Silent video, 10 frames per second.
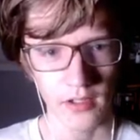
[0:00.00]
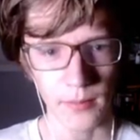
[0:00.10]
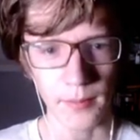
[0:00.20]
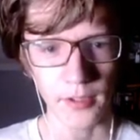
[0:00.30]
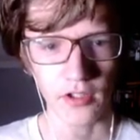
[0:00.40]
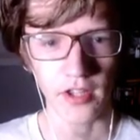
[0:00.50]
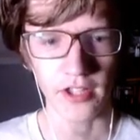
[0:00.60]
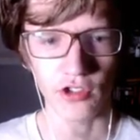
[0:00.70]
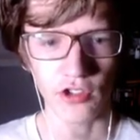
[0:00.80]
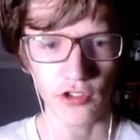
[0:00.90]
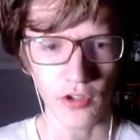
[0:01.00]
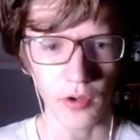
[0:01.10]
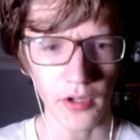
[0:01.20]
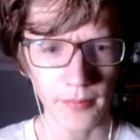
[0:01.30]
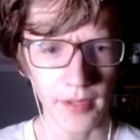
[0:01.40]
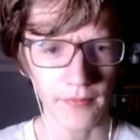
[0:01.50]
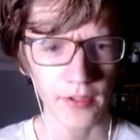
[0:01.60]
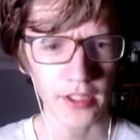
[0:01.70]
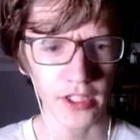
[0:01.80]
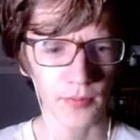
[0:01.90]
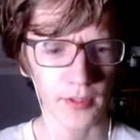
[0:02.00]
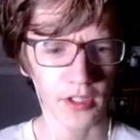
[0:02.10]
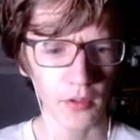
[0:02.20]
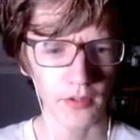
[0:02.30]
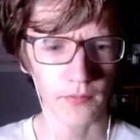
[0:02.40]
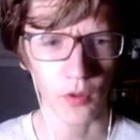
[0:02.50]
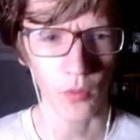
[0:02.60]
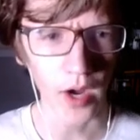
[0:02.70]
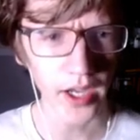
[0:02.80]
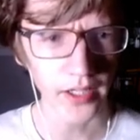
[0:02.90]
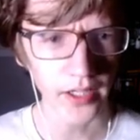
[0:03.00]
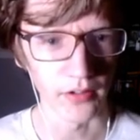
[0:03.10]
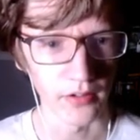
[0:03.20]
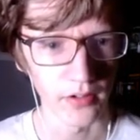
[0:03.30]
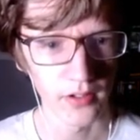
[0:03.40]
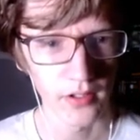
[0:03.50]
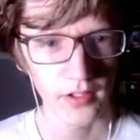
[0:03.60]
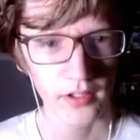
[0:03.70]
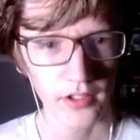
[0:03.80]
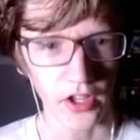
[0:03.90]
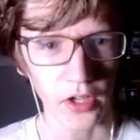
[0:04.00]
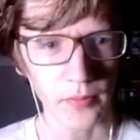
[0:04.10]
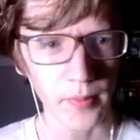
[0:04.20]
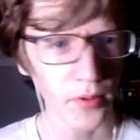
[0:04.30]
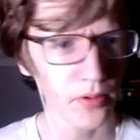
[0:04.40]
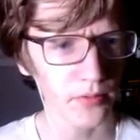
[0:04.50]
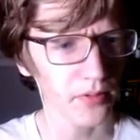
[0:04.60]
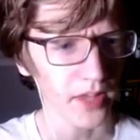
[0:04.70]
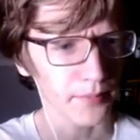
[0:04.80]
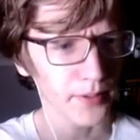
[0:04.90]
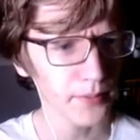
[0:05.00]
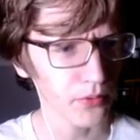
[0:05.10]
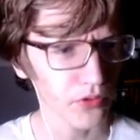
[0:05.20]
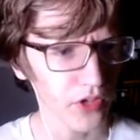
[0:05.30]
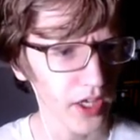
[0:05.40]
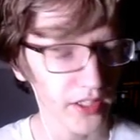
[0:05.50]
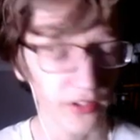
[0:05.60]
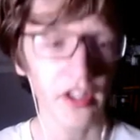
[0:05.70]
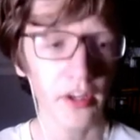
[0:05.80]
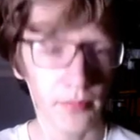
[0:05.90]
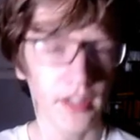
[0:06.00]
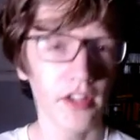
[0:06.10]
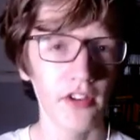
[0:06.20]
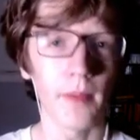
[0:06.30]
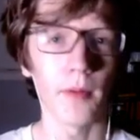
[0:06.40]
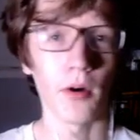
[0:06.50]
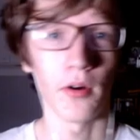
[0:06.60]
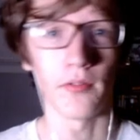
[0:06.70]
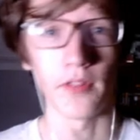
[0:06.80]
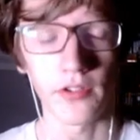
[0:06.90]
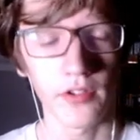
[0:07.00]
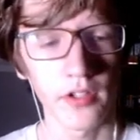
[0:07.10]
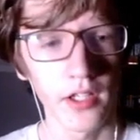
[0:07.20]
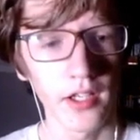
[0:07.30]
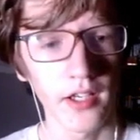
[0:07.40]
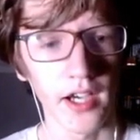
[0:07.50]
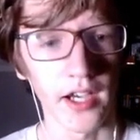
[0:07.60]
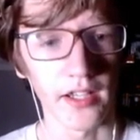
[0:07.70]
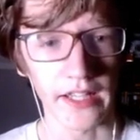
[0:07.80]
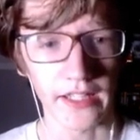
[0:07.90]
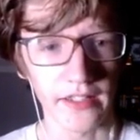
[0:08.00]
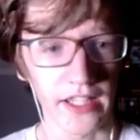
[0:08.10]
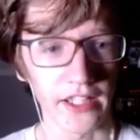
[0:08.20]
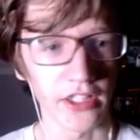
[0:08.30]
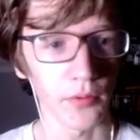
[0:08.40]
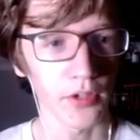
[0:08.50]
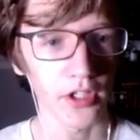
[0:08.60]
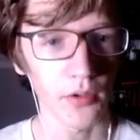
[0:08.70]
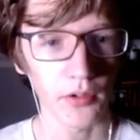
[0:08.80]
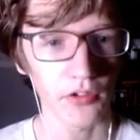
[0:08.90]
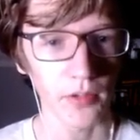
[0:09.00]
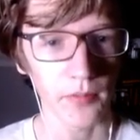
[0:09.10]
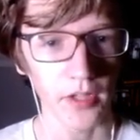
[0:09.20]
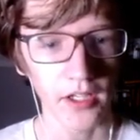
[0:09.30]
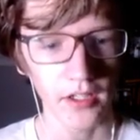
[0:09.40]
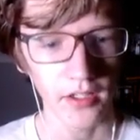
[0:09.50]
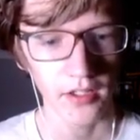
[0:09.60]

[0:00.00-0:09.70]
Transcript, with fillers: Maybe it like just started, but I feel like it's been going for a while. Because I remember like people saying, because I did play the demo of this, uh, like like a year ago or something.